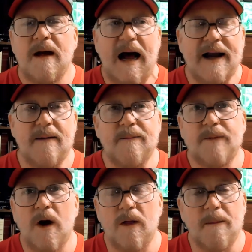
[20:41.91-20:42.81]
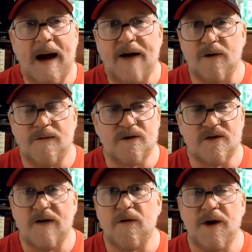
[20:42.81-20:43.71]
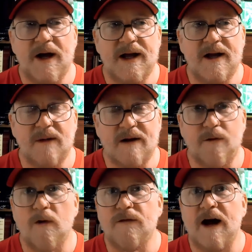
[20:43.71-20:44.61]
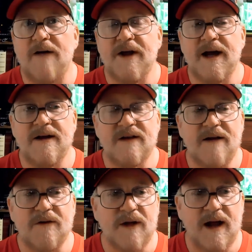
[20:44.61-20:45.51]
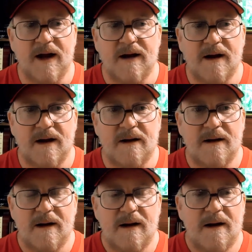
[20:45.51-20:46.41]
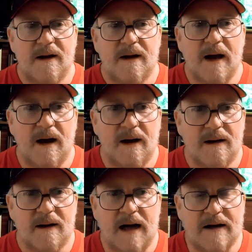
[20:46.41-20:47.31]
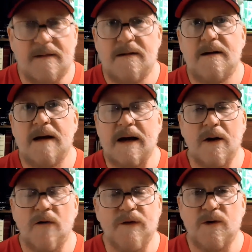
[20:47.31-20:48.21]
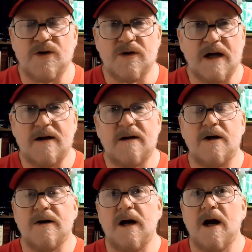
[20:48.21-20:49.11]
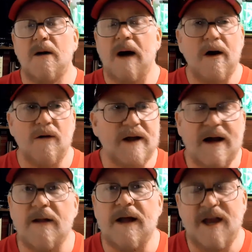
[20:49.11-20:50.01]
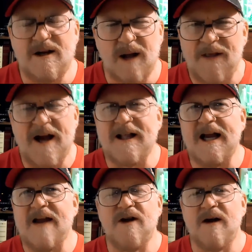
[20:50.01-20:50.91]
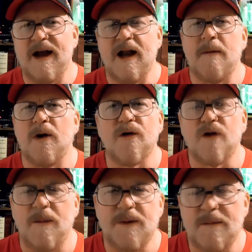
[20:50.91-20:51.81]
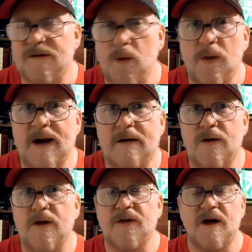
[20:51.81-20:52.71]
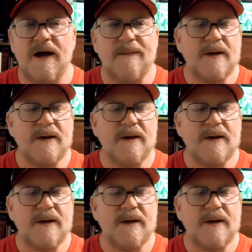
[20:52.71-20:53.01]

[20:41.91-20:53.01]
I didn't go to the bathroom for several days, like 4 or 5 days after that. I don't know if it was just I could go. I don't know if I think they give you an enema or something before they do the thing,